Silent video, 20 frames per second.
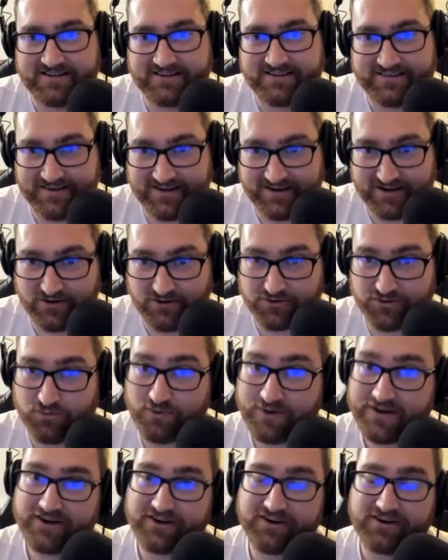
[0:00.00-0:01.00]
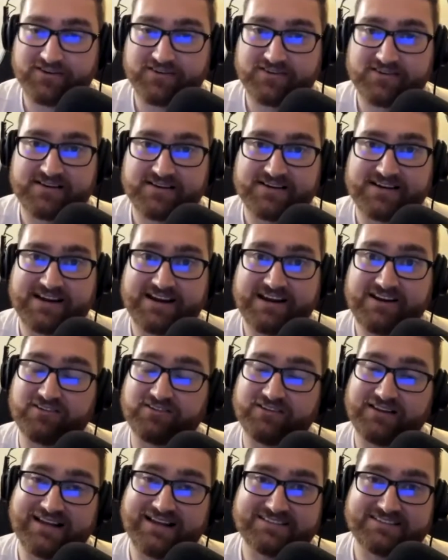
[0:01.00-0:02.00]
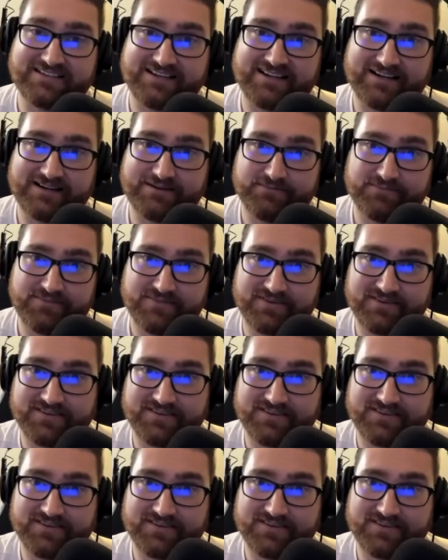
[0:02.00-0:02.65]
Now, the winner here last time